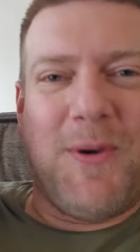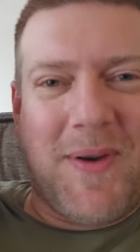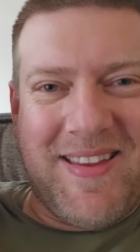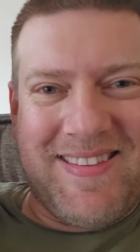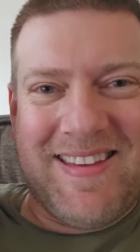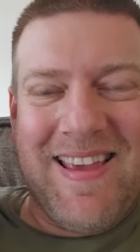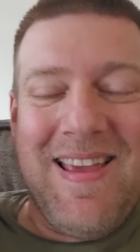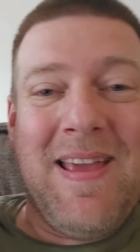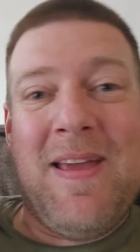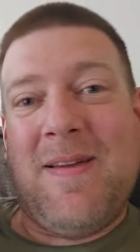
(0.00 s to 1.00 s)
do it,
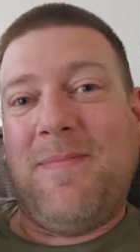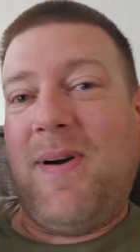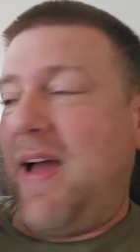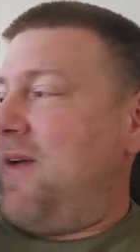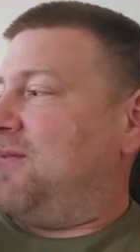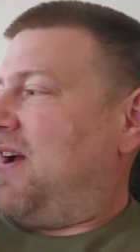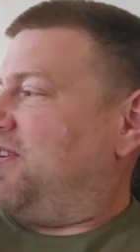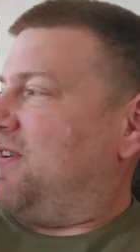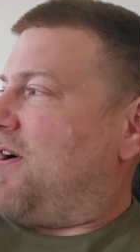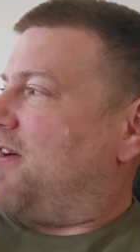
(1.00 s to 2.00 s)
but I'd
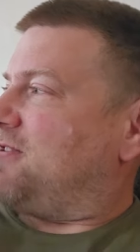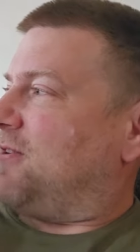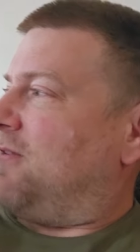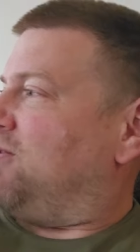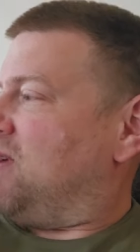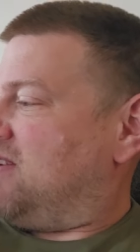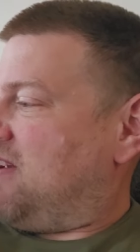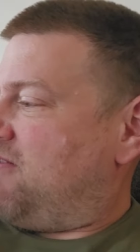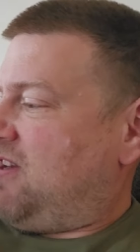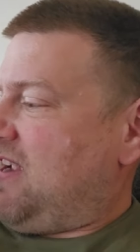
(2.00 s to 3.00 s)
rather not. So if you
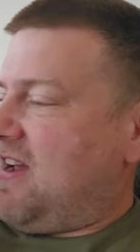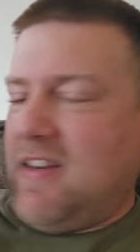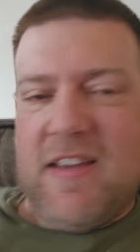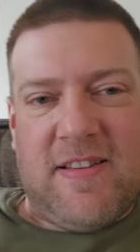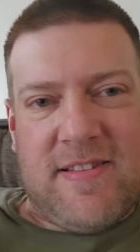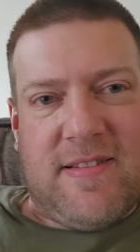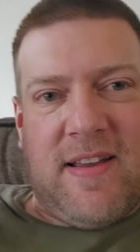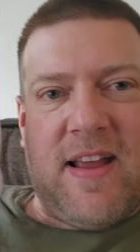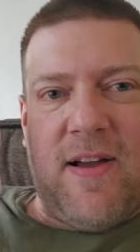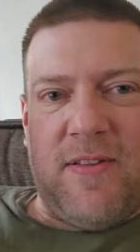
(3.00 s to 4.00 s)
guys have any ideas
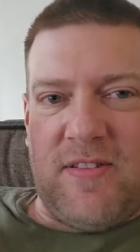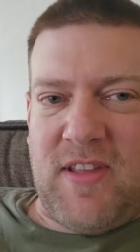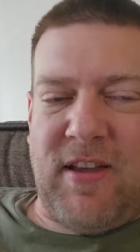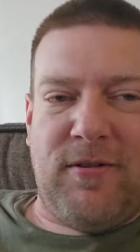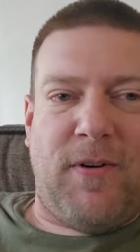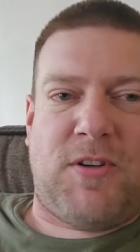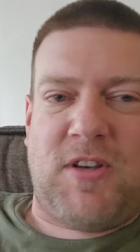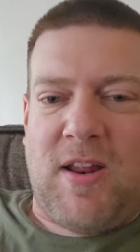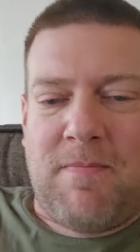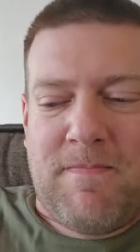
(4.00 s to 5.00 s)
on how this thing is
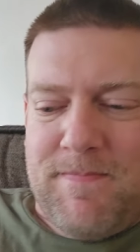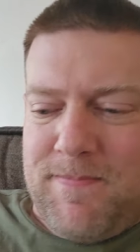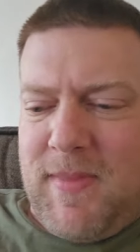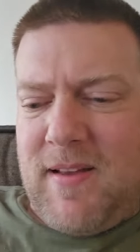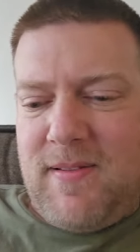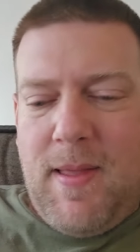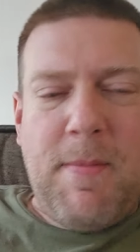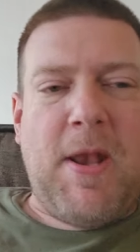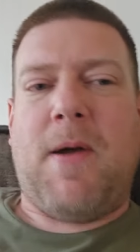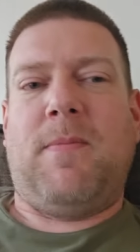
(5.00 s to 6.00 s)
functioning, let
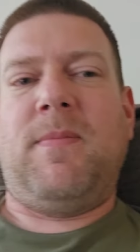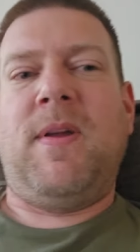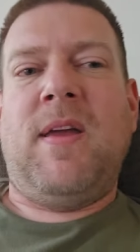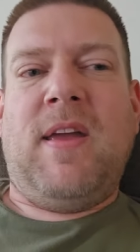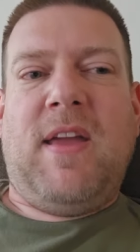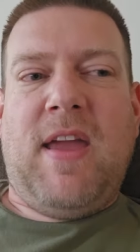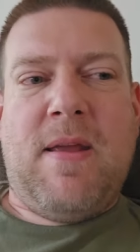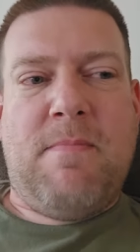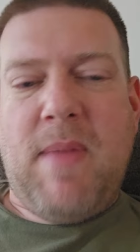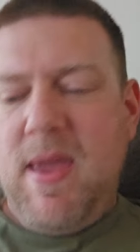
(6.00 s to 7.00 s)
me know.
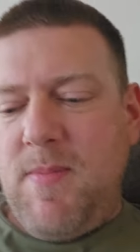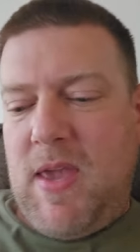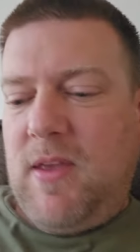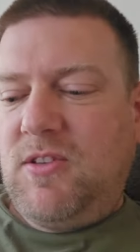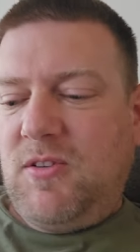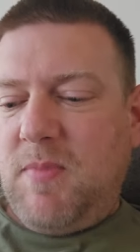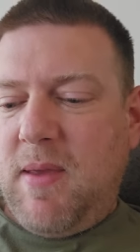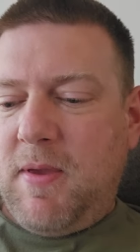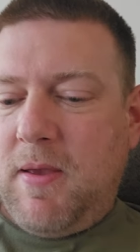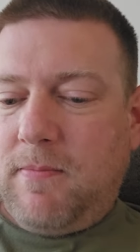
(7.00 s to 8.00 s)
And maybe, just
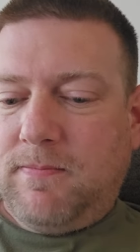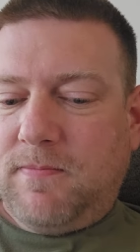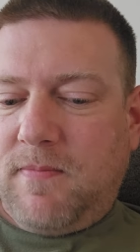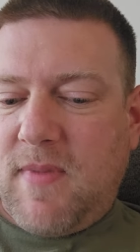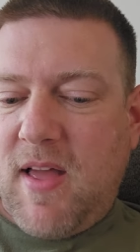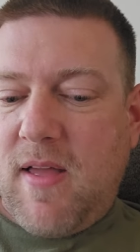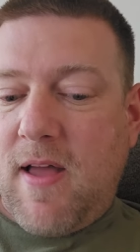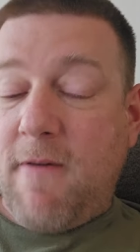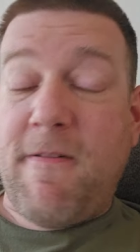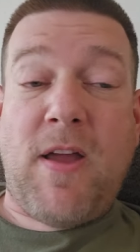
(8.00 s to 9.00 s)
maybe,
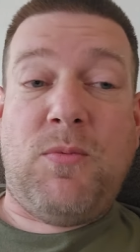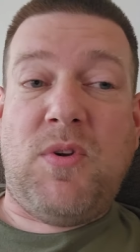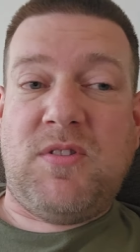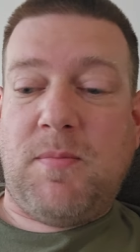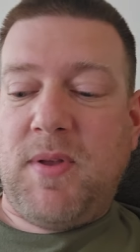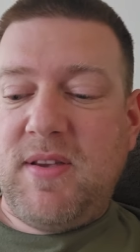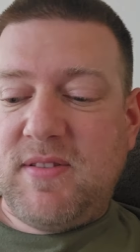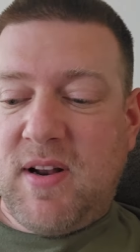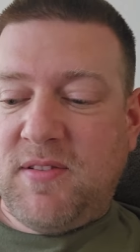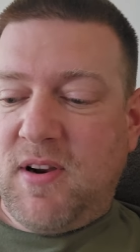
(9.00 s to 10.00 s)
I'll find one
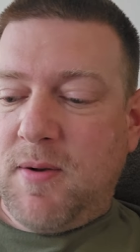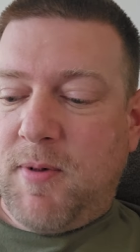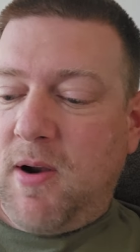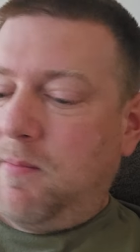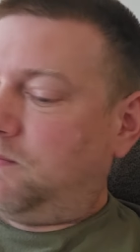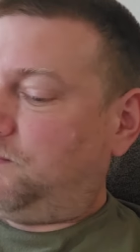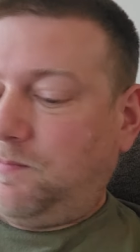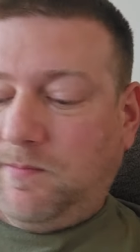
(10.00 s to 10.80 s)
someplace and I'll tear it apart